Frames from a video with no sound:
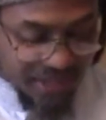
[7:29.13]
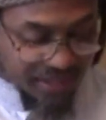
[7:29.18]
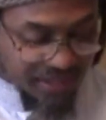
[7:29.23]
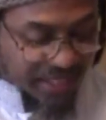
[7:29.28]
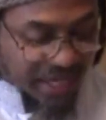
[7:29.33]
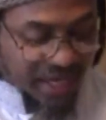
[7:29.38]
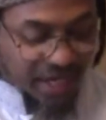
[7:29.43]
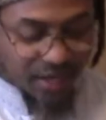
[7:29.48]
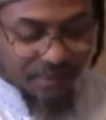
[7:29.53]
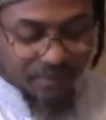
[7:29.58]

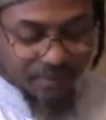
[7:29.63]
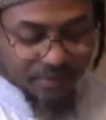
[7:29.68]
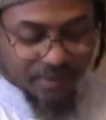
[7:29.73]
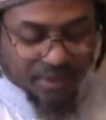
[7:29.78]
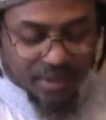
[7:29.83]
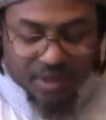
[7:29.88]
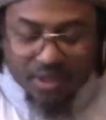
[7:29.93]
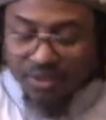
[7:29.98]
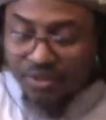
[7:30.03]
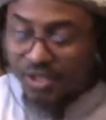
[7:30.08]
Tell him.
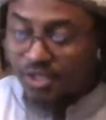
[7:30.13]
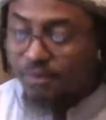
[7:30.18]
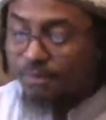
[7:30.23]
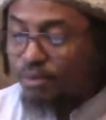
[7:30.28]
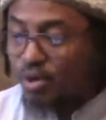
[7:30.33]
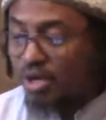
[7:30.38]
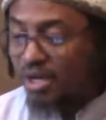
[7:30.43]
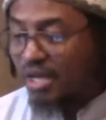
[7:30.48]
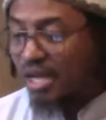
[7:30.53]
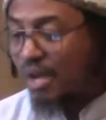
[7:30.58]
This
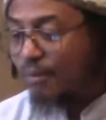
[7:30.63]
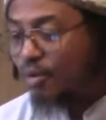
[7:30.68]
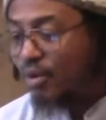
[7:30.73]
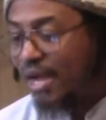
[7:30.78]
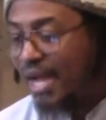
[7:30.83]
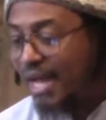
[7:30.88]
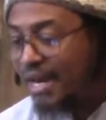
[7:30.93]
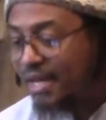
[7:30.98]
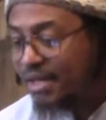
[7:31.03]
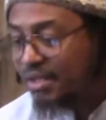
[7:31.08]
book,
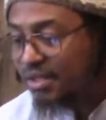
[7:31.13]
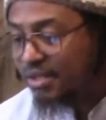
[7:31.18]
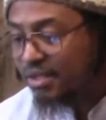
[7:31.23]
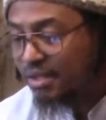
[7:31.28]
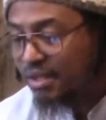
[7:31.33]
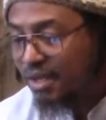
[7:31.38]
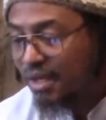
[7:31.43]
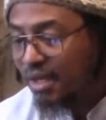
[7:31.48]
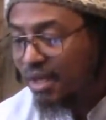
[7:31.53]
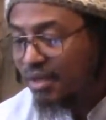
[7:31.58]
Abu
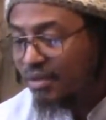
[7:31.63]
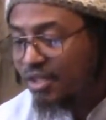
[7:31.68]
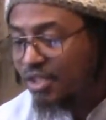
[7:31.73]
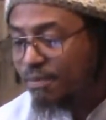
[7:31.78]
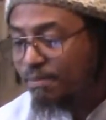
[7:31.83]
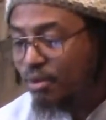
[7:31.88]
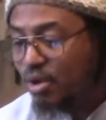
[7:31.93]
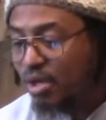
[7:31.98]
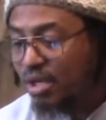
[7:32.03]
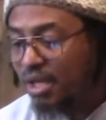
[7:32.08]
Anis, this
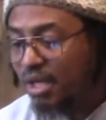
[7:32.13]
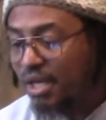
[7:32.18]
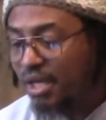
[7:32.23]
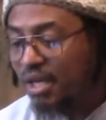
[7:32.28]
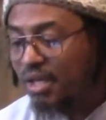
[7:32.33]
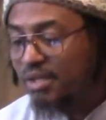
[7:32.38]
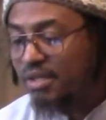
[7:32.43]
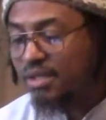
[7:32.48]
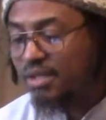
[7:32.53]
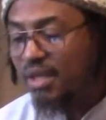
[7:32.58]
book
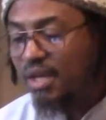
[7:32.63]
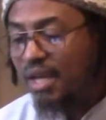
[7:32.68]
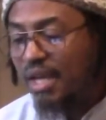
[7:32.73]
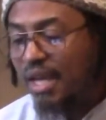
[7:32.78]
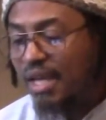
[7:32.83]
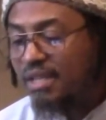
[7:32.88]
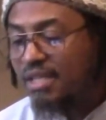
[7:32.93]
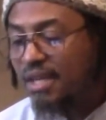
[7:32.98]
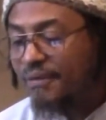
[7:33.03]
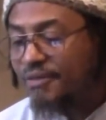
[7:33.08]
is
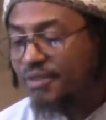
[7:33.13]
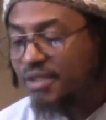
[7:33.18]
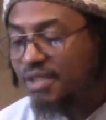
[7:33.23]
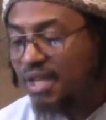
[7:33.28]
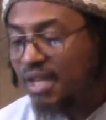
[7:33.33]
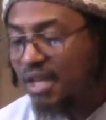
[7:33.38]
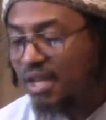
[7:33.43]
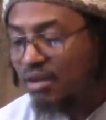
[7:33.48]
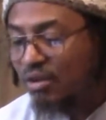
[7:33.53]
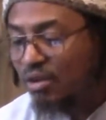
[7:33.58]

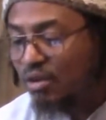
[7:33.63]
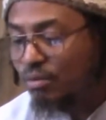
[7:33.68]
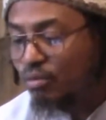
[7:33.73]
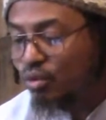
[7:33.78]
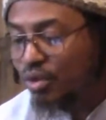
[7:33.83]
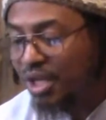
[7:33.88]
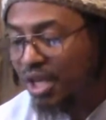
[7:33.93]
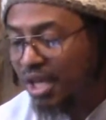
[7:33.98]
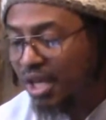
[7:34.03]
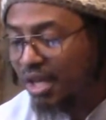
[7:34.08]
Tafseer
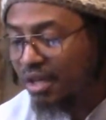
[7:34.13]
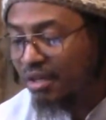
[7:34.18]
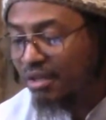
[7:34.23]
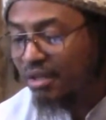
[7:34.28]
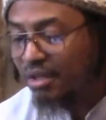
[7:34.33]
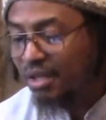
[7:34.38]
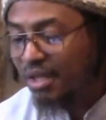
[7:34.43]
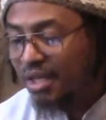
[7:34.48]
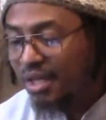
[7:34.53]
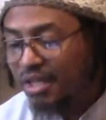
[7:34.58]
al-Munir,